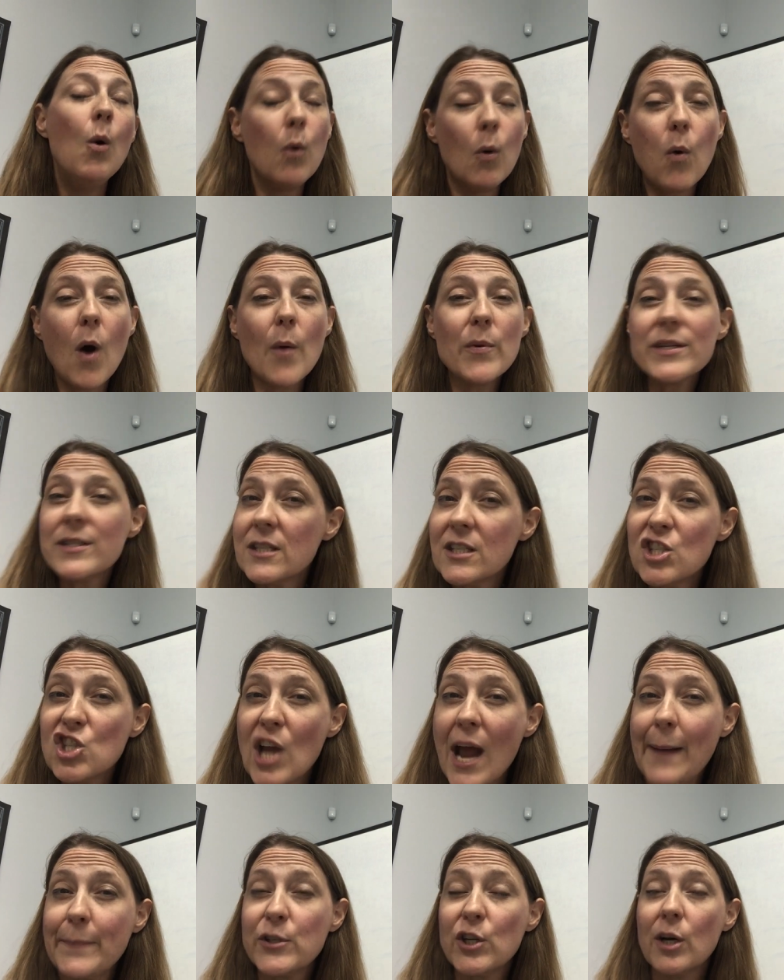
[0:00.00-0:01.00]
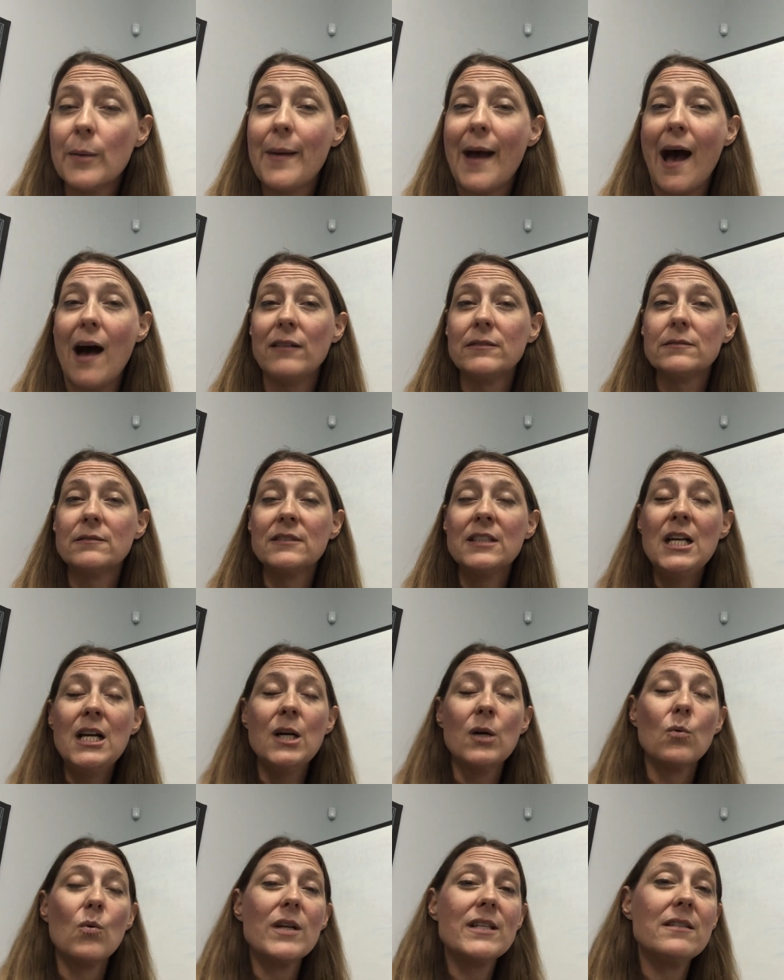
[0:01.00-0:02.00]
Well, what was this chapter about? And
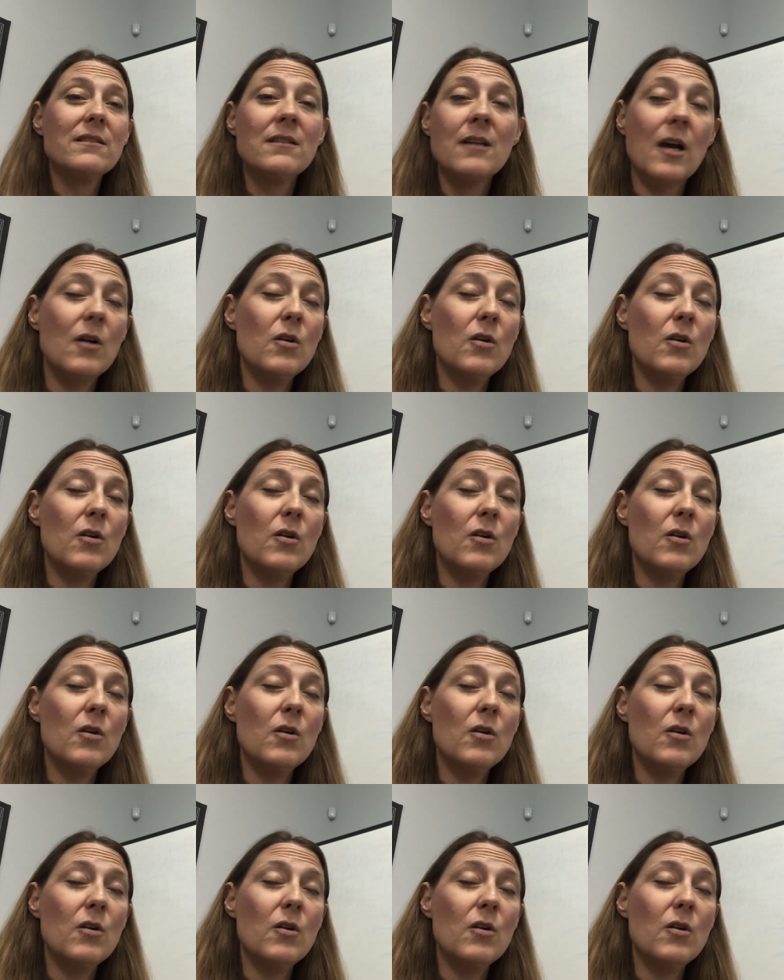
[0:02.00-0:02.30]
what